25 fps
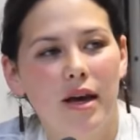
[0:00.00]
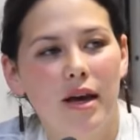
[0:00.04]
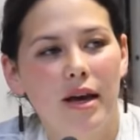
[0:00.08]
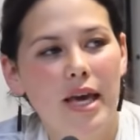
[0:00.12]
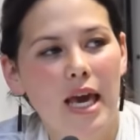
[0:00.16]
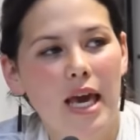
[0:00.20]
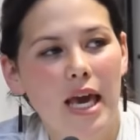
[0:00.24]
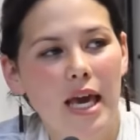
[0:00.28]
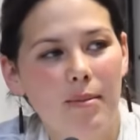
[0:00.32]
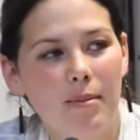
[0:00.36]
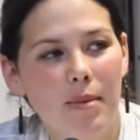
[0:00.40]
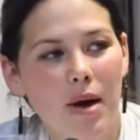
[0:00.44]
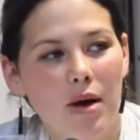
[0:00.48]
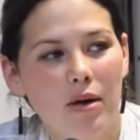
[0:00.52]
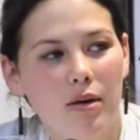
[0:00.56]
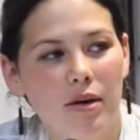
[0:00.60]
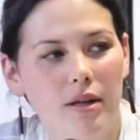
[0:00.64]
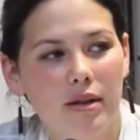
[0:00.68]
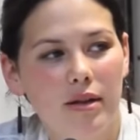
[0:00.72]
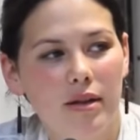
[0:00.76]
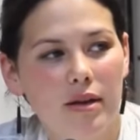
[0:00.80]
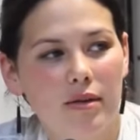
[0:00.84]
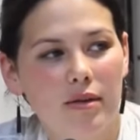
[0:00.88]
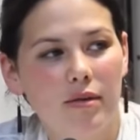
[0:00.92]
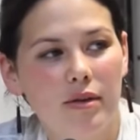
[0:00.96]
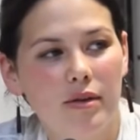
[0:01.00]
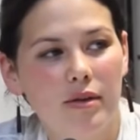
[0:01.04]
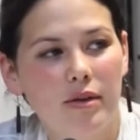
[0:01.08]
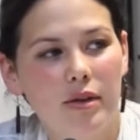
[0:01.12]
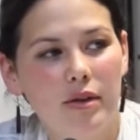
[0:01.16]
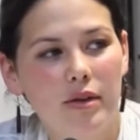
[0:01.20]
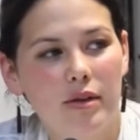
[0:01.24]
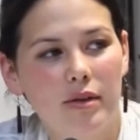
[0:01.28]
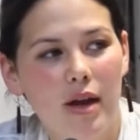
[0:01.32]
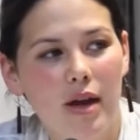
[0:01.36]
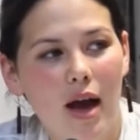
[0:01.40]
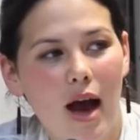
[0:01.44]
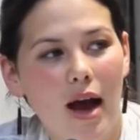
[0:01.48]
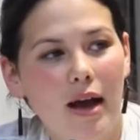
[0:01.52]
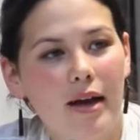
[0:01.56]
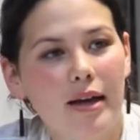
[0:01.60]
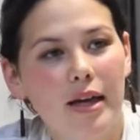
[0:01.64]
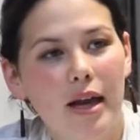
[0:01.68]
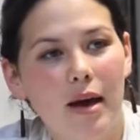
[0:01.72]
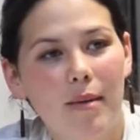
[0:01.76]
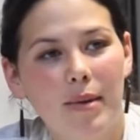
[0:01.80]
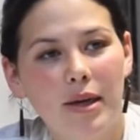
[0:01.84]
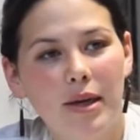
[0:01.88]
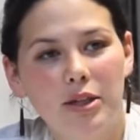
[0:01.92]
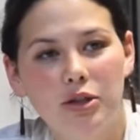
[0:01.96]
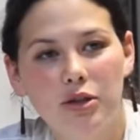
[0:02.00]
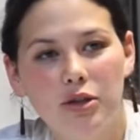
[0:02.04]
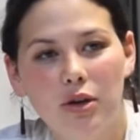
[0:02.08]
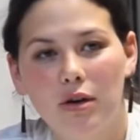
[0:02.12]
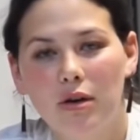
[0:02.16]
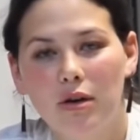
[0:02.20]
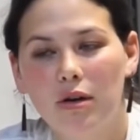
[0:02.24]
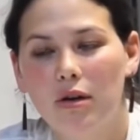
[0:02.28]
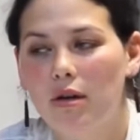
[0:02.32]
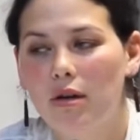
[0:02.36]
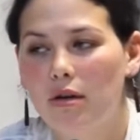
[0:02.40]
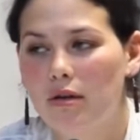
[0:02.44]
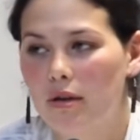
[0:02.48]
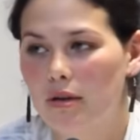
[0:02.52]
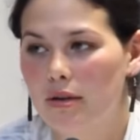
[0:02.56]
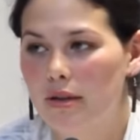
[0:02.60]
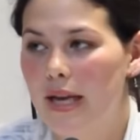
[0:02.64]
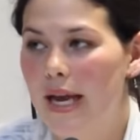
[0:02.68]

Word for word: that came out in the academic journal